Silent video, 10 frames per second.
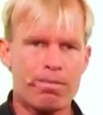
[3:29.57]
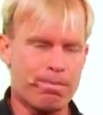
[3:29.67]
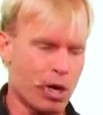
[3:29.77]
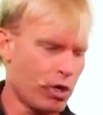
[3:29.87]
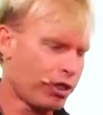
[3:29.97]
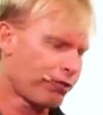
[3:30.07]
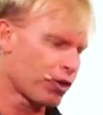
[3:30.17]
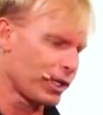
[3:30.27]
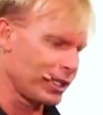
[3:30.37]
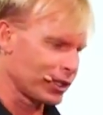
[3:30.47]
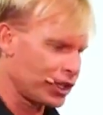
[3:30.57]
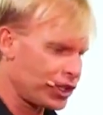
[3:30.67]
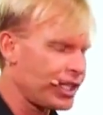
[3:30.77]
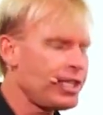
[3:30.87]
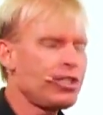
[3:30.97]
both for your
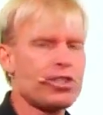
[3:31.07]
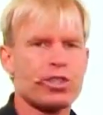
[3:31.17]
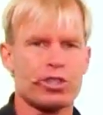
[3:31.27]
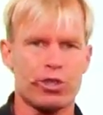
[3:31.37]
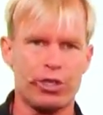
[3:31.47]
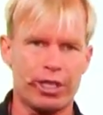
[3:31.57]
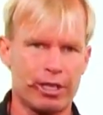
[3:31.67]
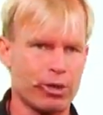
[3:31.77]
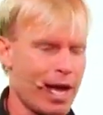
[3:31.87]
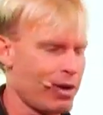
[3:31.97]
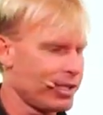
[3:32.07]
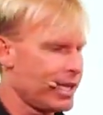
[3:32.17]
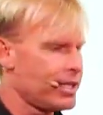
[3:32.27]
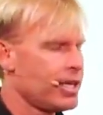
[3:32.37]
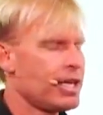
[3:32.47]
sheets, so you can ground
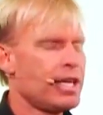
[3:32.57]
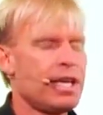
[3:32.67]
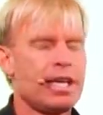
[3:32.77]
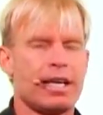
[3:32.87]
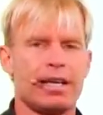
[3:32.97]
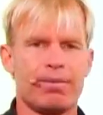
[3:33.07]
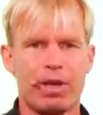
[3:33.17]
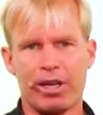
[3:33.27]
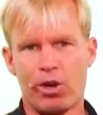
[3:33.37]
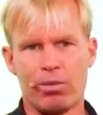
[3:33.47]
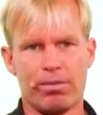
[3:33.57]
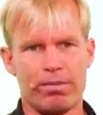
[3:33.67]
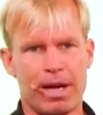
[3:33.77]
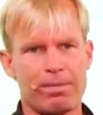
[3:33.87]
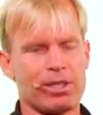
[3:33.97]
in. I know
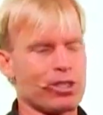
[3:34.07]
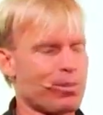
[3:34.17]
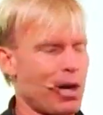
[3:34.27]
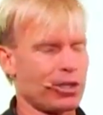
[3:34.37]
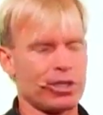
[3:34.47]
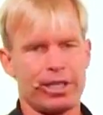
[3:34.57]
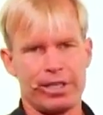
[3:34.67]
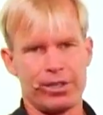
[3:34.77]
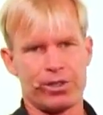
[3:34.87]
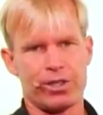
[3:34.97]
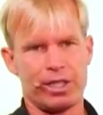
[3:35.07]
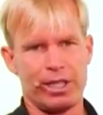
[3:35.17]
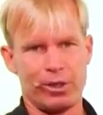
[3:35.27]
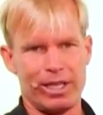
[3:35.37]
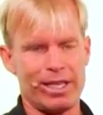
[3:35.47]
my business partner is, you
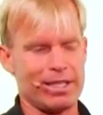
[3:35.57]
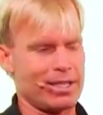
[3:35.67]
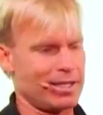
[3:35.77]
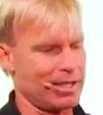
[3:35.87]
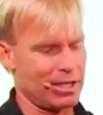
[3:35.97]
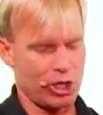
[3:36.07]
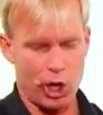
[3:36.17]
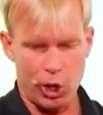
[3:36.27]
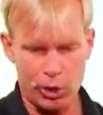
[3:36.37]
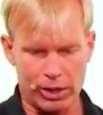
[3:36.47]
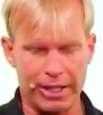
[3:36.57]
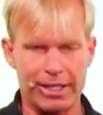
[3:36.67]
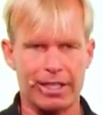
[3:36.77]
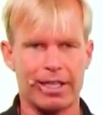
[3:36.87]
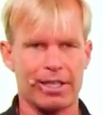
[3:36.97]
know, he's totally
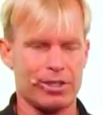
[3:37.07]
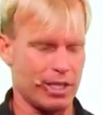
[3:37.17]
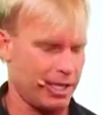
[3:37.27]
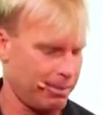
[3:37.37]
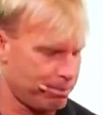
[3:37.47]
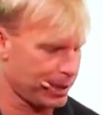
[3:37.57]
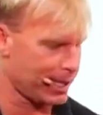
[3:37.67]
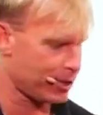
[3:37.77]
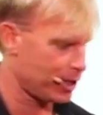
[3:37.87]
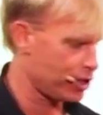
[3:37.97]
into this. He plugs in